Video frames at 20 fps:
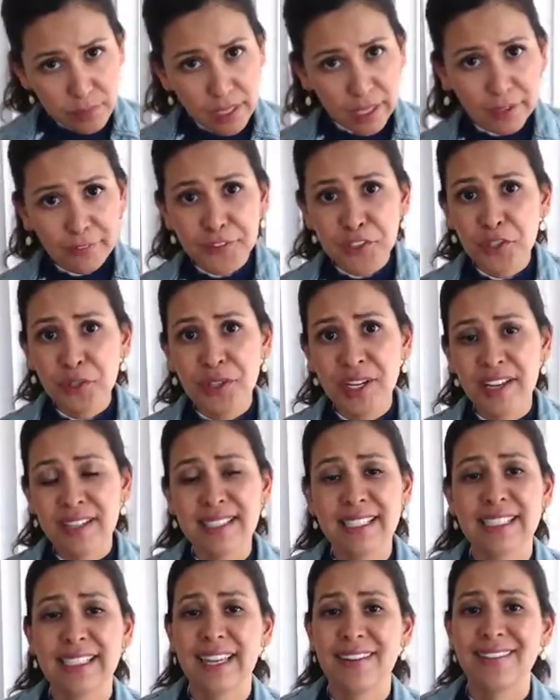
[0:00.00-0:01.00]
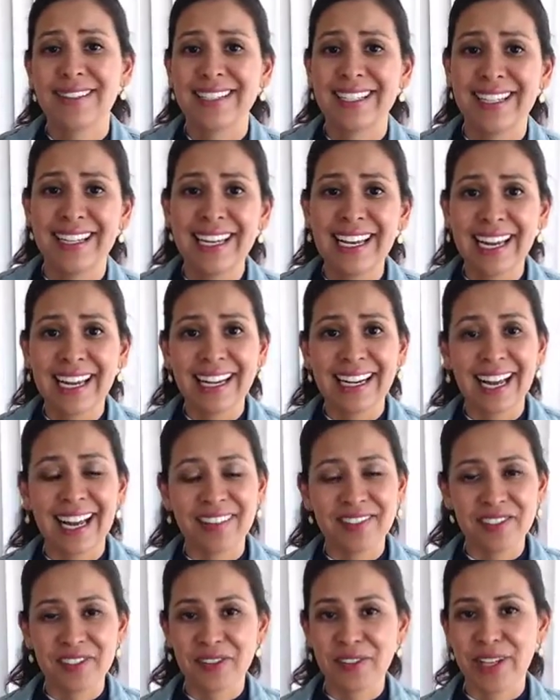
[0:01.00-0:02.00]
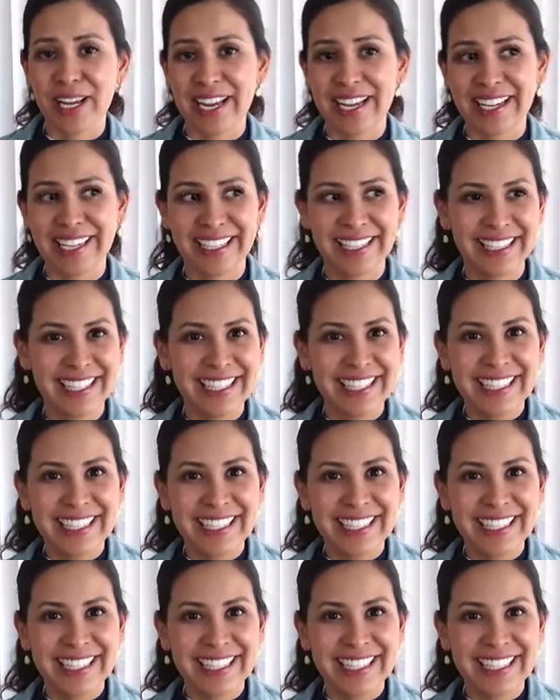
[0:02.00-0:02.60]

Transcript: of 2017, after like